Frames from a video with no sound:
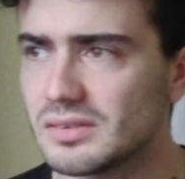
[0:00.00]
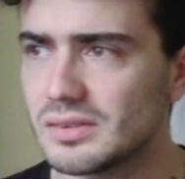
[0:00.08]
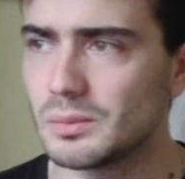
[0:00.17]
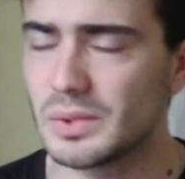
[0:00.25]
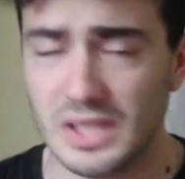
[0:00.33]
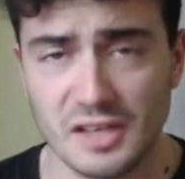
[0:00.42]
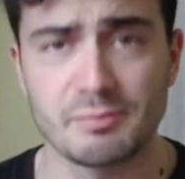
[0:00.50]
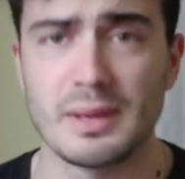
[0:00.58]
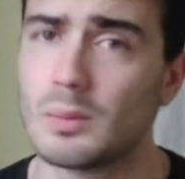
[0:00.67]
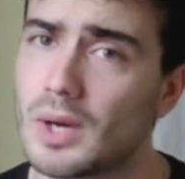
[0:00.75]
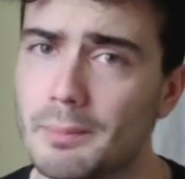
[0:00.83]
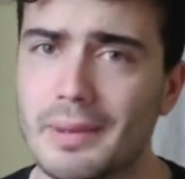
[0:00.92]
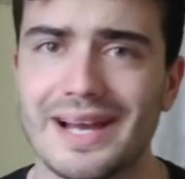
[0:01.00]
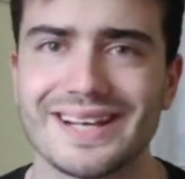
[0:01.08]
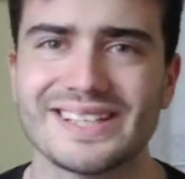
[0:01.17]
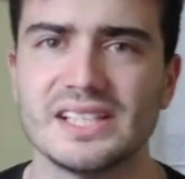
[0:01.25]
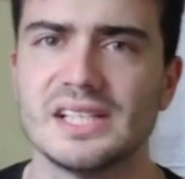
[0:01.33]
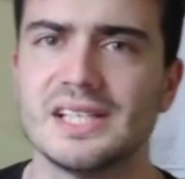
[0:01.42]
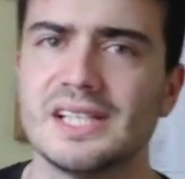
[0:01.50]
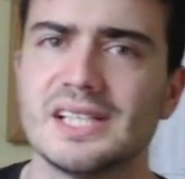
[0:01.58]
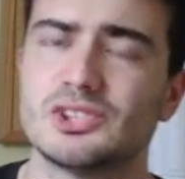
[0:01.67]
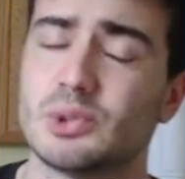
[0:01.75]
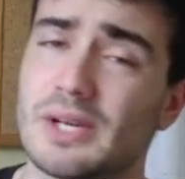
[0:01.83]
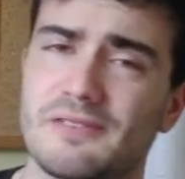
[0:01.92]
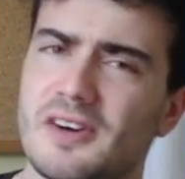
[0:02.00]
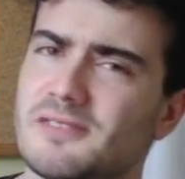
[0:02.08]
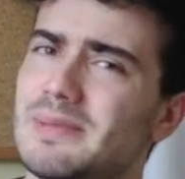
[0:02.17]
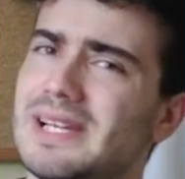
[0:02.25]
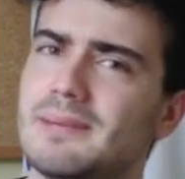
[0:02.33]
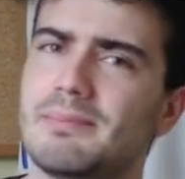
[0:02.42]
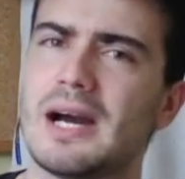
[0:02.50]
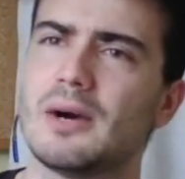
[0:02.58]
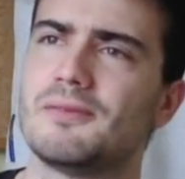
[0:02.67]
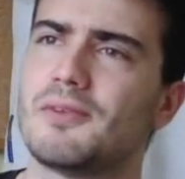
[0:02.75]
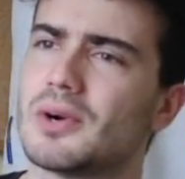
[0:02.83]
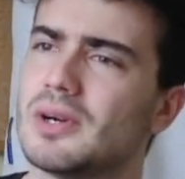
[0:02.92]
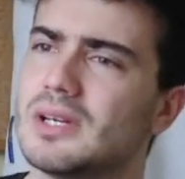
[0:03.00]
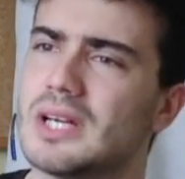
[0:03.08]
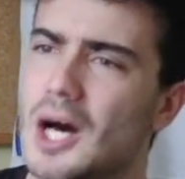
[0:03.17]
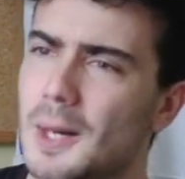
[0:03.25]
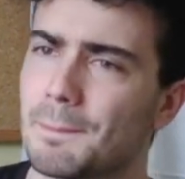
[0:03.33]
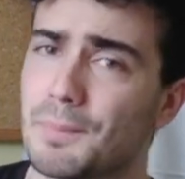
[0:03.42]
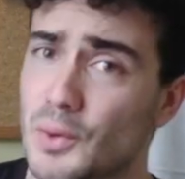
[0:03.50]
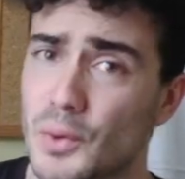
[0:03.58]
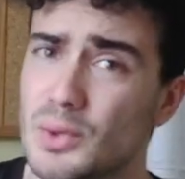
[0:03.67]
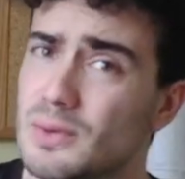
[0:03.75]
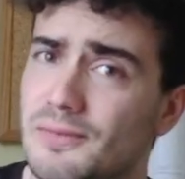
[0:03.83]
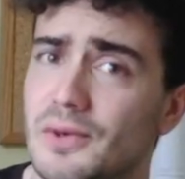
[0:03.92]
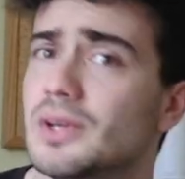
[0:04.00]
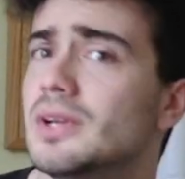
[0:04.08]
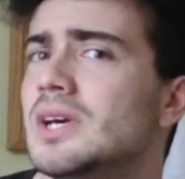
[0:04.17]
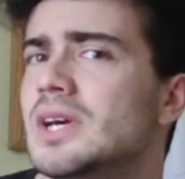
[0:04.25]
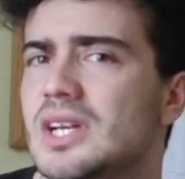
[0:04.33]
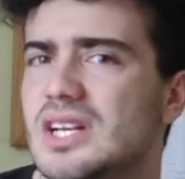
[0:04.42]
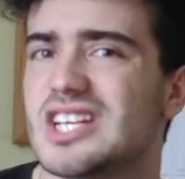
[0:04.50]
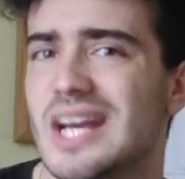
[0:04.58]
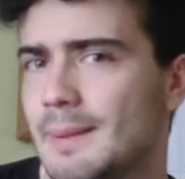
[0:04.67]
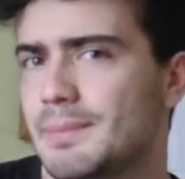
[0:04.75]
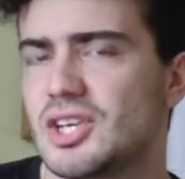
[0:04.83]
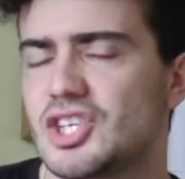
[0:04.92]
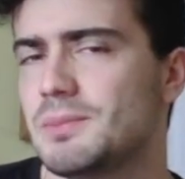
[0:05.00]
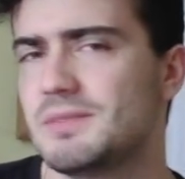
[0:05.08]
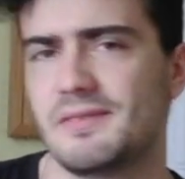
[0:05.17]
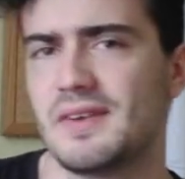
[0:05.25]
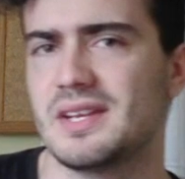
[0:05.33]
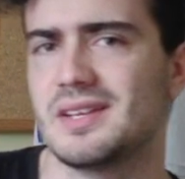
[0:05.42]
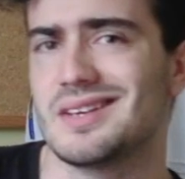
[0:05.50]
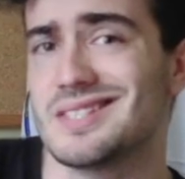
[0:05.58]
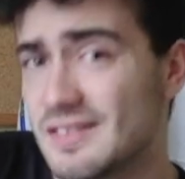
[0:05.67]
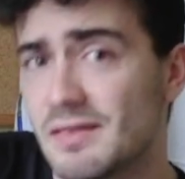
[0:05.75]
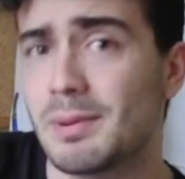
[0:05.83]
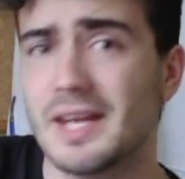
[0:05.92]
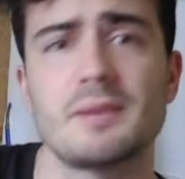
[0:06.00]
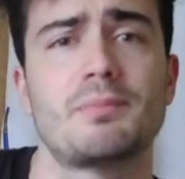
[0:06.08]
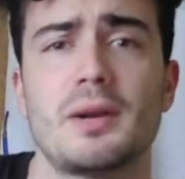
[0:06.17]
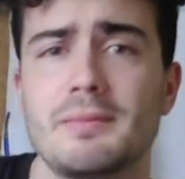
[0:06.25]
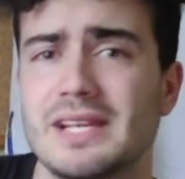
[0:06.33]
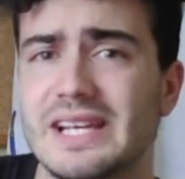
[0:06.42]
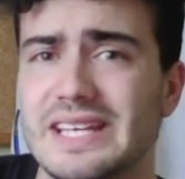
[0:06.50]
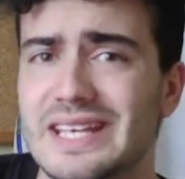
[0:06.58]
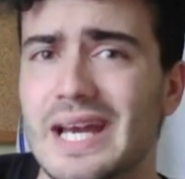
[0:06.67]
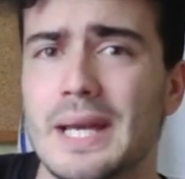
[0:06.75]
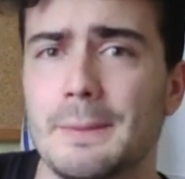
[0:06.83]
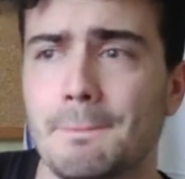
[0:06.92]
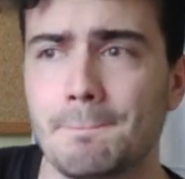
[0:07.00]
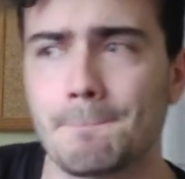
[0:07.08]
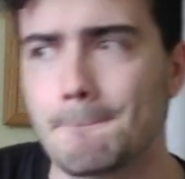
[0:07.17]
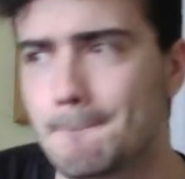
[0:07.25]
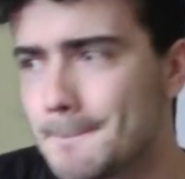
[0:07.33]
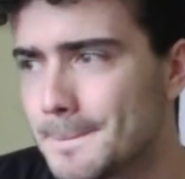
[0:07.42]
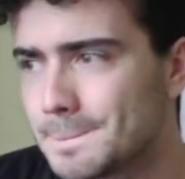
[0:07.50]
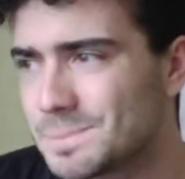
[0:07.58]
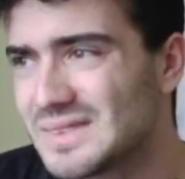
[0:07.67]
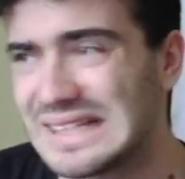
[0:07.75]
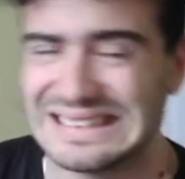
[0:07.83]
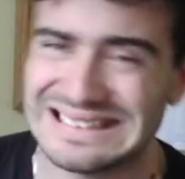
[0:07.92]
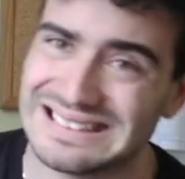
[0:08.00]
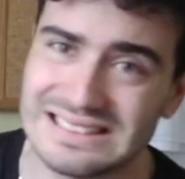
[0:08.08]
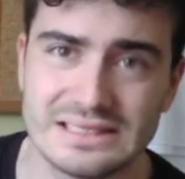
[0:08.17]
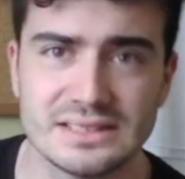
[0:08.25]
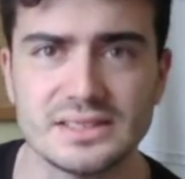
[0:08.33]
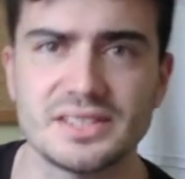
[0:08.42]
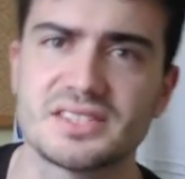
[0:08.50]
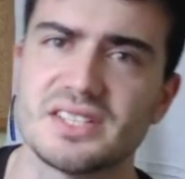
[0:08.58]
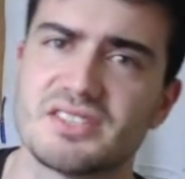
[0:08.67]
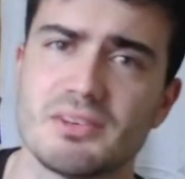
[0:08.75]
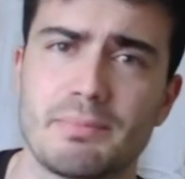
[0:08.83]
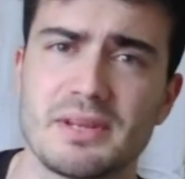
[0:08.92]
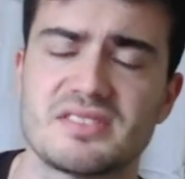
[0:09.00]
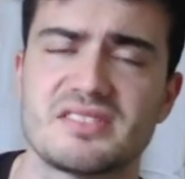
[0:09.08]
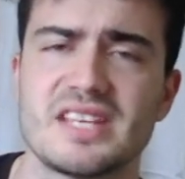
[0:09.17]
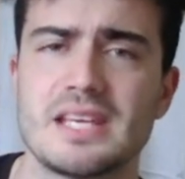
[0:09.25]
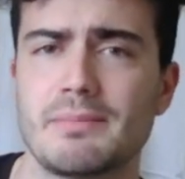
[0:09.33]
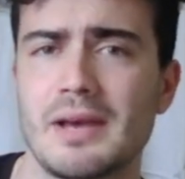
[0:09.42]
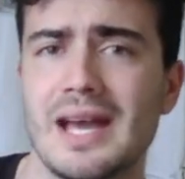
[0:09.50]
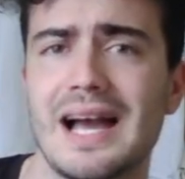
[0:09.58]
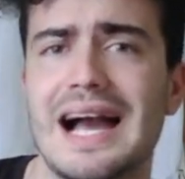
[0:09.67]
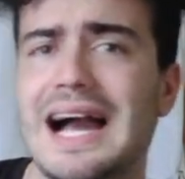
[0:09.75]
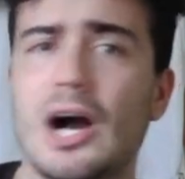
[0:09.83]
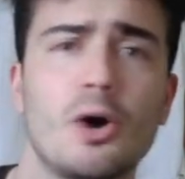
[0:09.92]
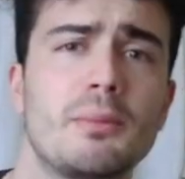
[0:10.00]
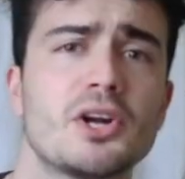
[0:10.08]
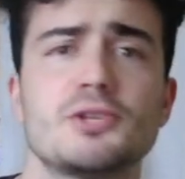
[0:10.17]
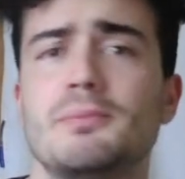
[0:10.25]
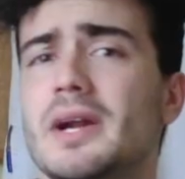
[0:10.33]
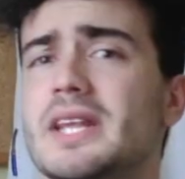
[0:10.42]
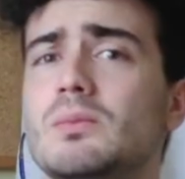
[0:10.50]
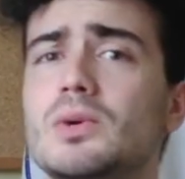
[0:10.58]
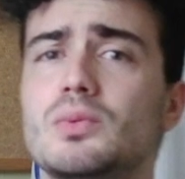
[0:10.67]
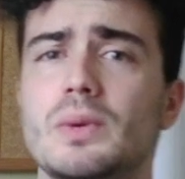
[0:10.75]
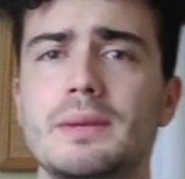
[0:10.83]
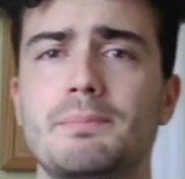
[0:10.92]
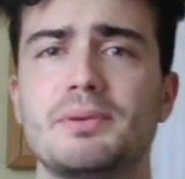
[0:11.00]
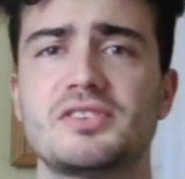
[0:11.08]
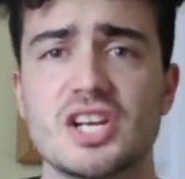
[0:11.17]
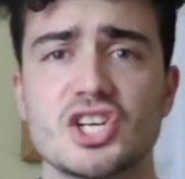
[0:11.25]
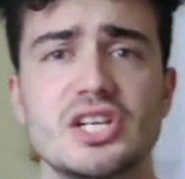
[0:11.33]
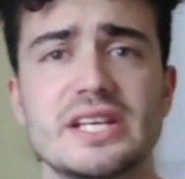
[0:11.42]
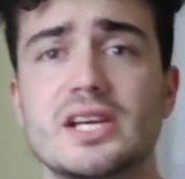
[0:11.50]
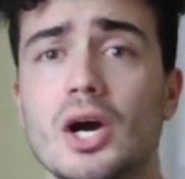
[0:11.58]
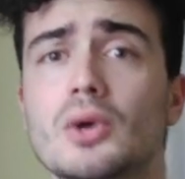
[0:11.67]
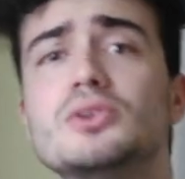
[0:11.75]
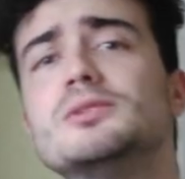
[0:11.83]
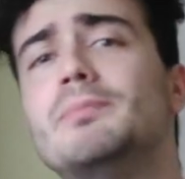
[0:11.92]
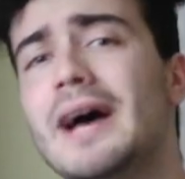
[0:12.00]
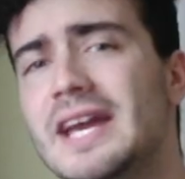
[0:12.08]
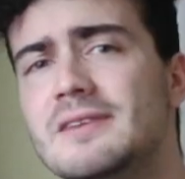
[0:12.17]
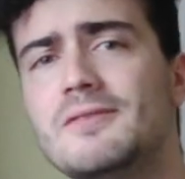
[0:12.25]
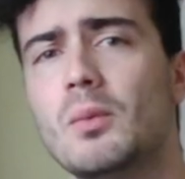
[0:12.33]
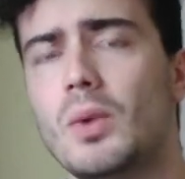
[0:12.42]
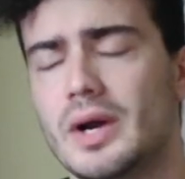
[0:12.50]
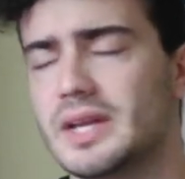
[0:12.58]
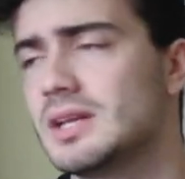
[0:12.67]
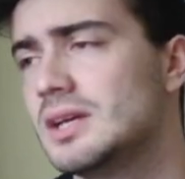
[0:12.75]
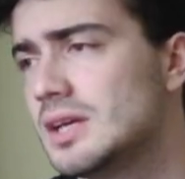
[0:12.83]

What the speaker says: we'd love Ben White back, £25 million for an unproven championship defender. He's never played a Premier League game. It's a bit steep. How much money would we potentially go to pay for White?